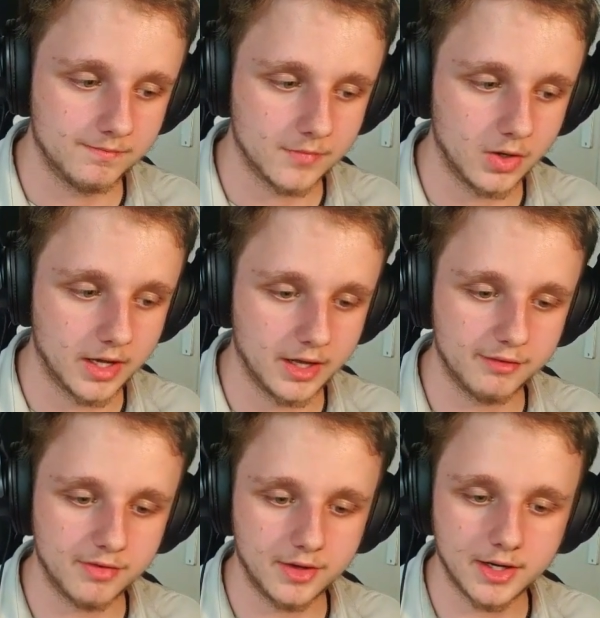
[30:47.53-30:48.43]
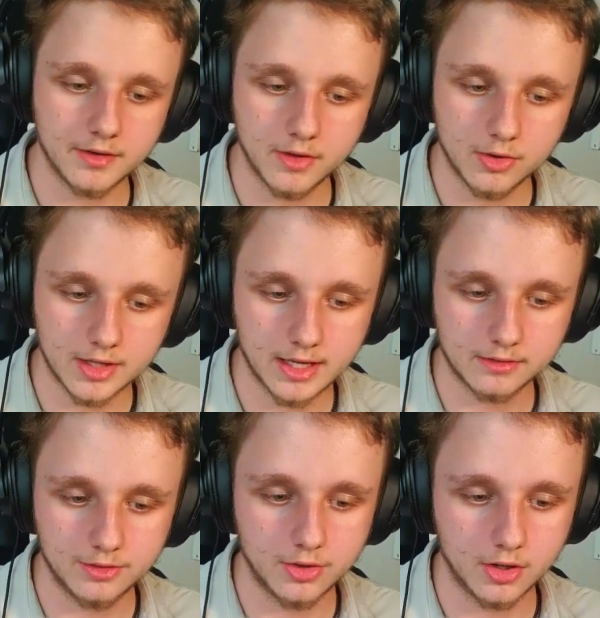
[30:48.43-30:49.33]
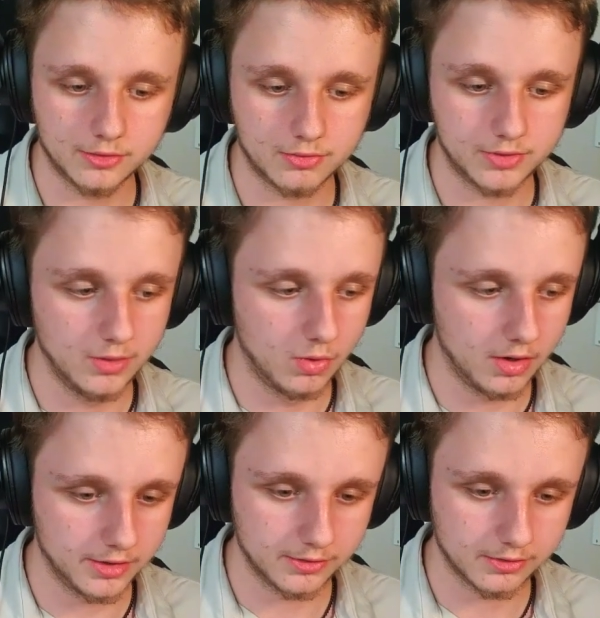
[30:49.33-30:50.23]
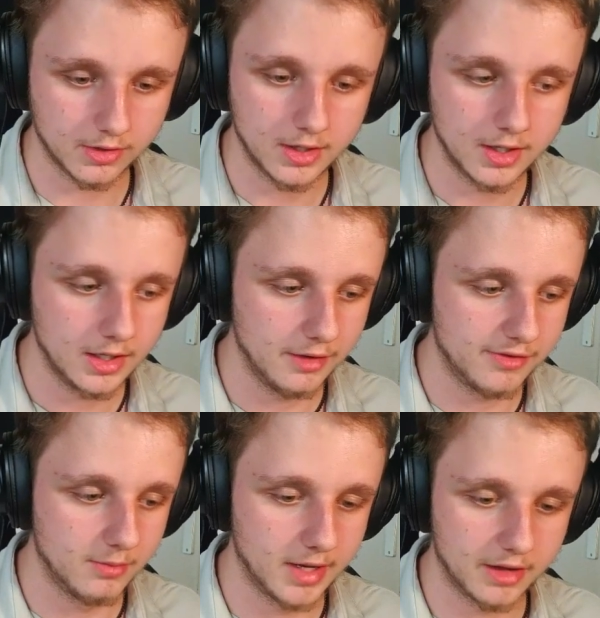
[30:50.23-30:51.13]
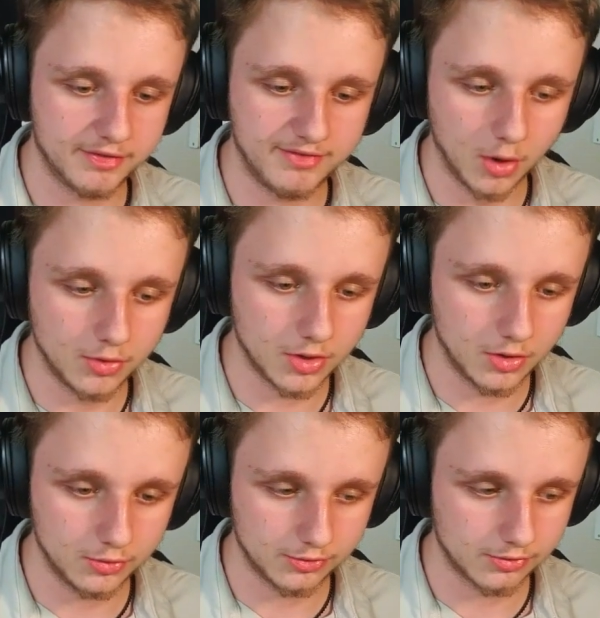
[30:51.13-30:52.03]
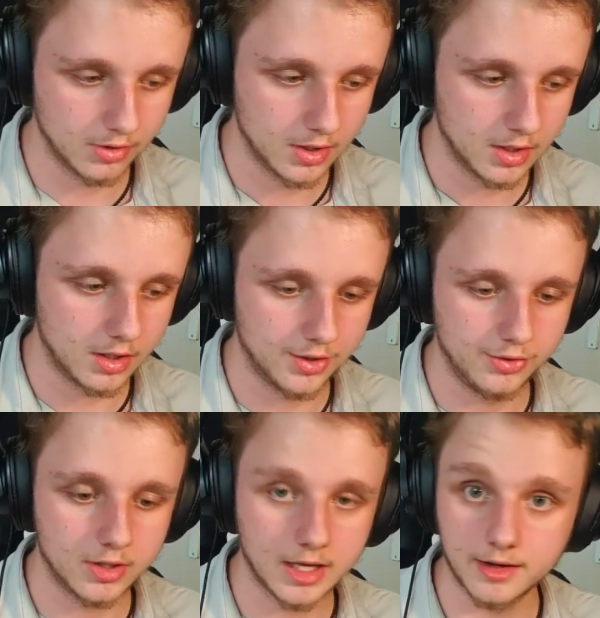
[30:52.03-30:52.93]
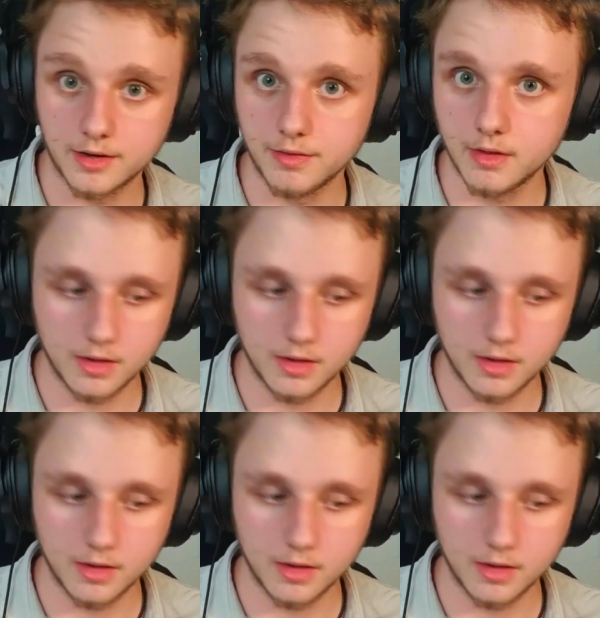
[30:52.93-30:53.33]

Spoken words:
Oh yeah, if you didn't know it yet, you got rewards. If you make photos, you get it